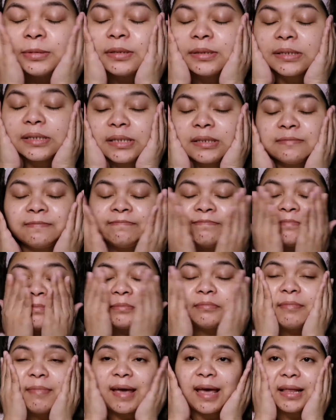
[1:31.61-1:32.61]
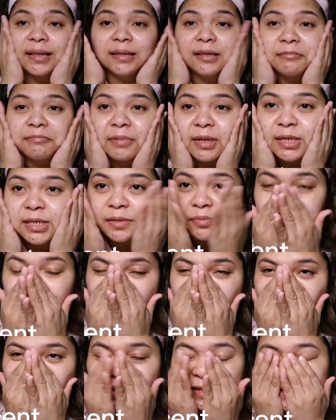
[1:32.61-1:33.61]
smell of these
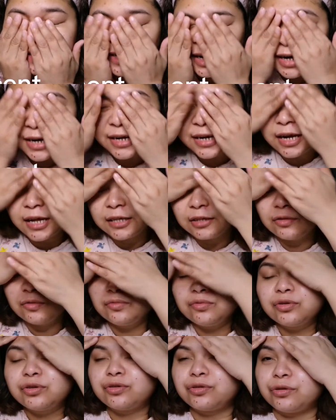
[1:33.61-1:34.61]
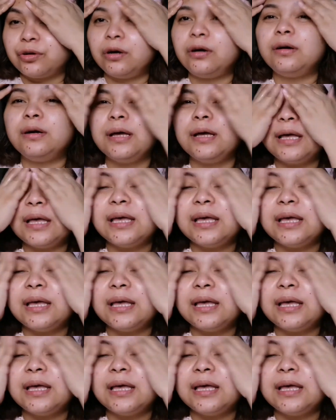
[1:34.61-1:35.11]
products are not too strong,